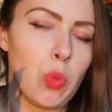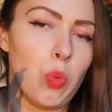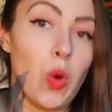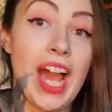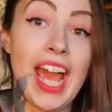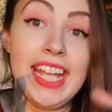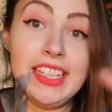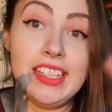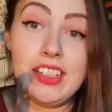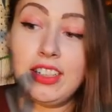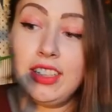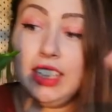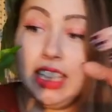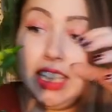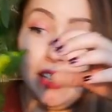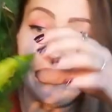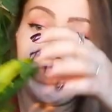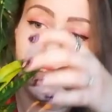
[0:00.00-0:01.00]
wider
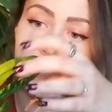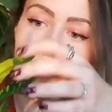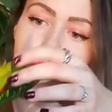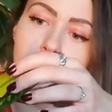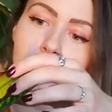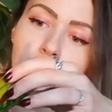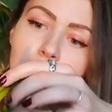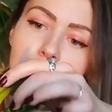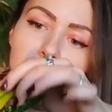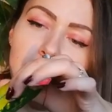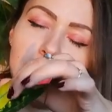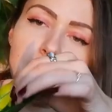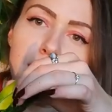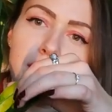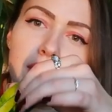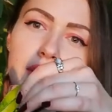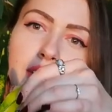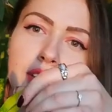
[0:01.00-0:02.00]
leaves. And
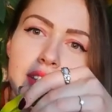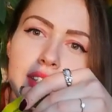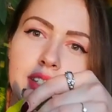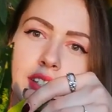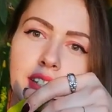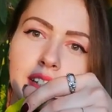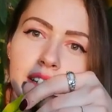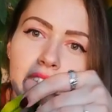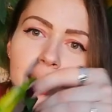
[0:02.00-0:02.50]
this one is